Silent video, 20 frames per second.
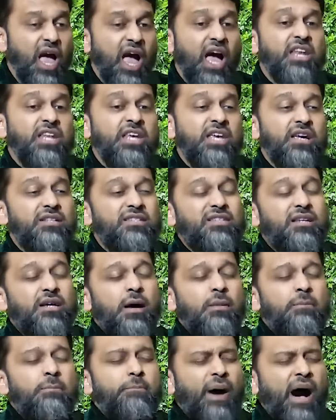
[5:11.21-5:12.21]
and he is
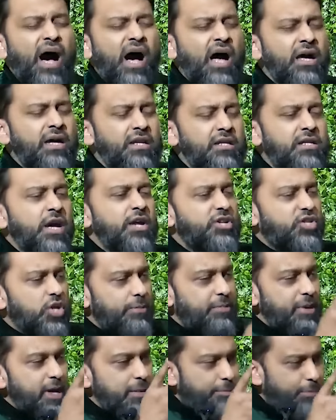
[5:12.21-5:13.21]
combined to
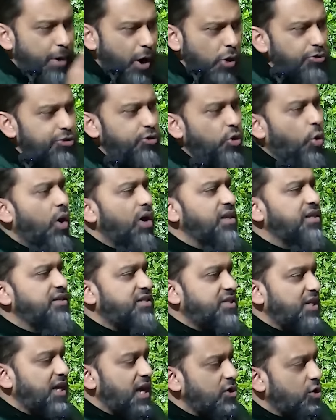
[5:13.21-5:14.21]
be both
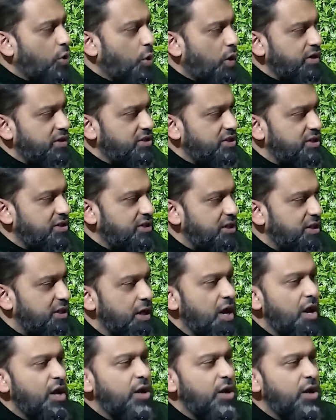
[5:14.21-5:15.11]
quality and quantity.